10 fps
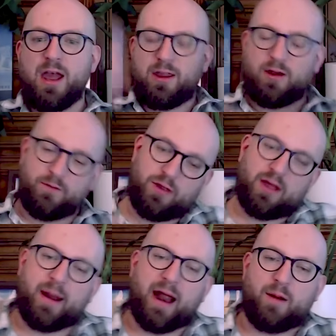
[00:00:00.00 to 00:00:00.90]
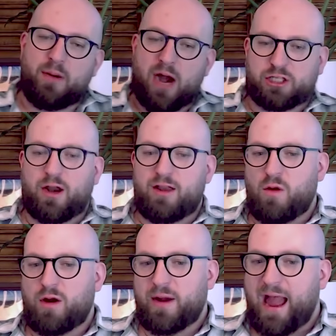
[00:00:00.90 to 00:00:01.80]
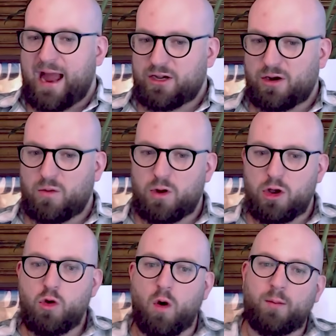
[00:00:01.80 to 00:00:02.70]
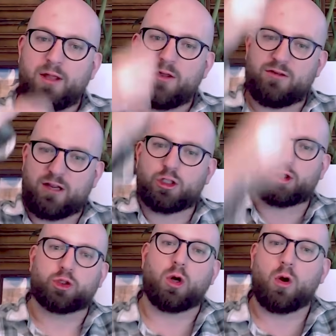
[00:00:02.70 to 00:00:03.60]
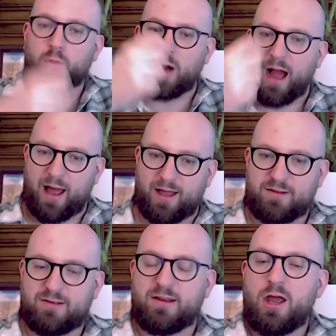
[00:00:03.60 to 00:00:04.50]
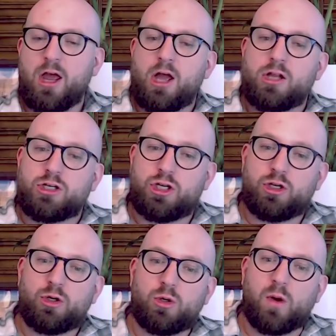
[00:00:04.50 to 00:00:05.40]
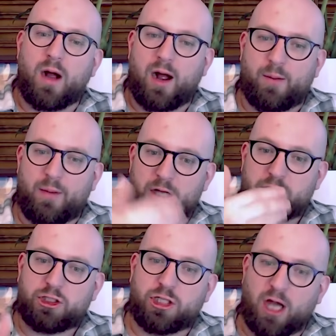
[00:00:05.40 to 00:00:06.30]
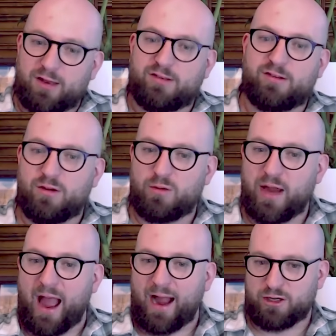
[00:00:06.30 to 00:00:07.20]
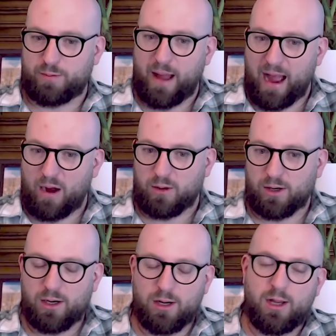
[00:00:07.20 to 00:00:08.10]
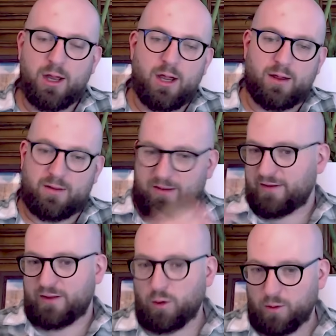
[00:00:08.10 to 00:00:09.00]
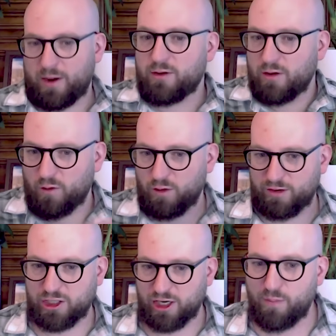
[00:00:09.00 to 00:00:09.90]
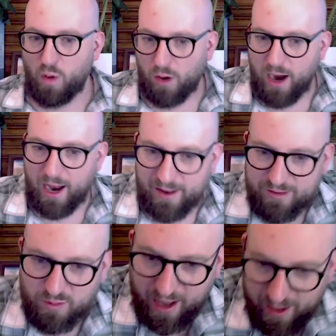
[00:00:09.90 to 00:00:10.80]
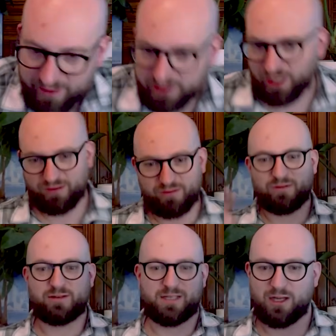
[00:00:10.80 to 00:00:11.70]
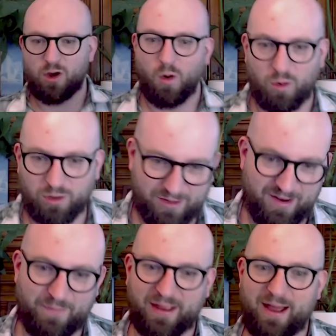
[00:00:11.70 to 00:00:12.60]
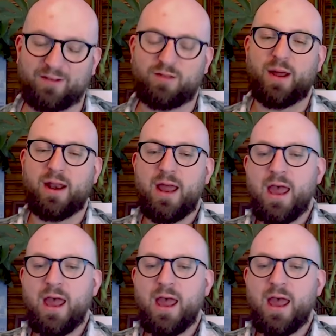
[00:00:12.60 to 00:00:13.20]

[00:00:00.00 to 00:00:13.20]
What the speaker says: if you think about how a pressurized water reactor would normally use control rods to adjust reactor power. That's not the only way. You can, of course, adjust boron as well and adjust T cold or something else. But